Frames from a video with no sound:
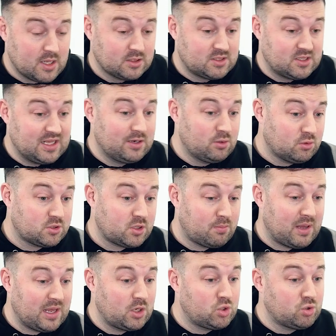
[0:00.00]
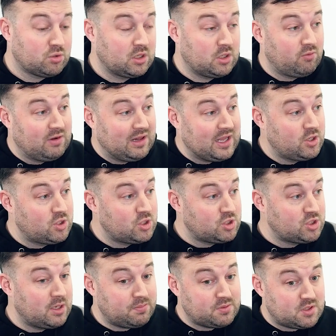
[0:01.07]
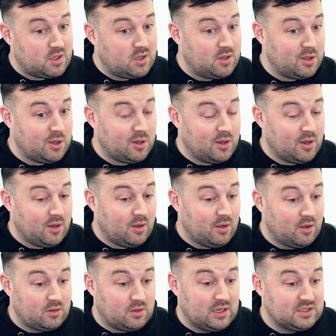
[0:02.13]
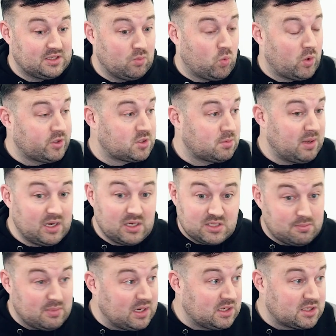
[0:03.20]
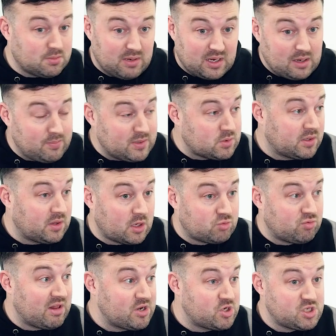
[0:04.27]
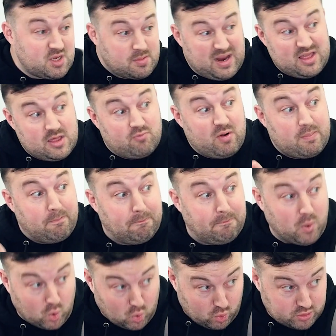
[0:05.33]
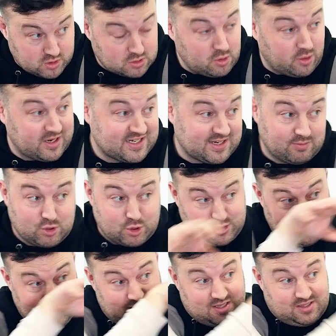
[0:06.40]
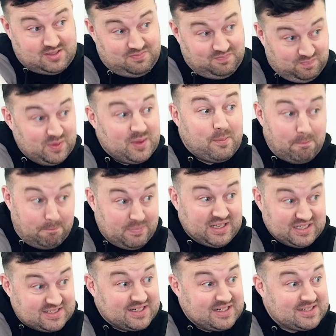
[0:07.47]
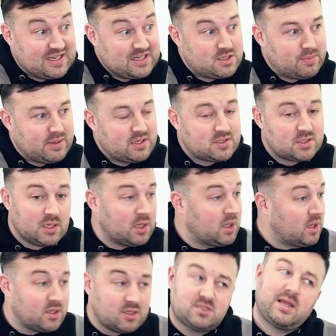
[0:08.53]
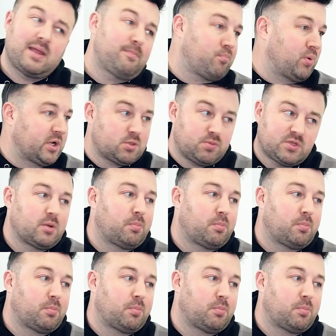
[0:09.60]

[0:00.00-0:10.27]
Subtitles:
to then also make sure that your relationships are, is it one-to-many, is it many-to-many between those relationships in the report, not necessarily just in the BC database? Same principles